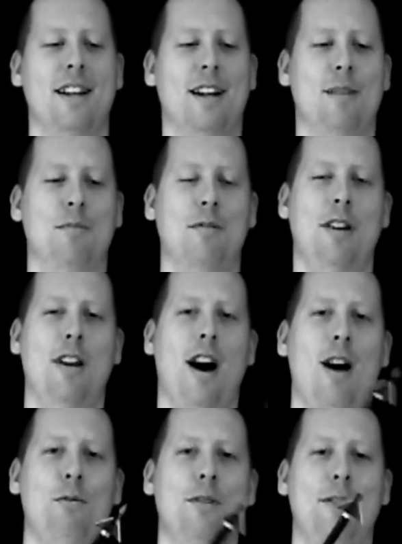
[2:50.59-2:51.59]

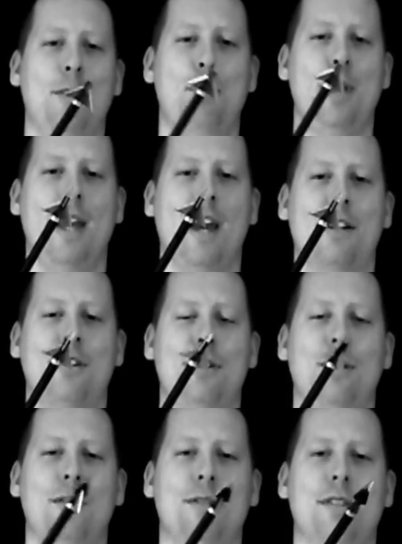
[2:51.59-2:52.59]
Not with the
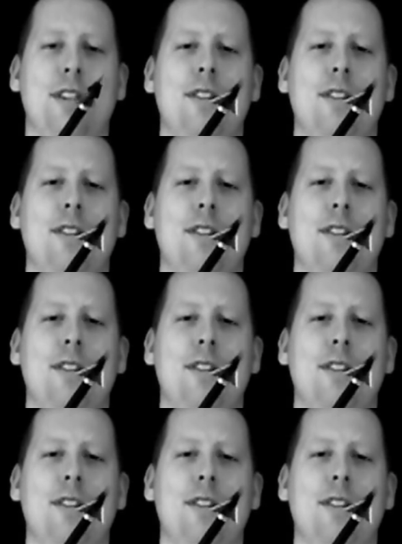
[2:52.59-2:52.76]
PX2s.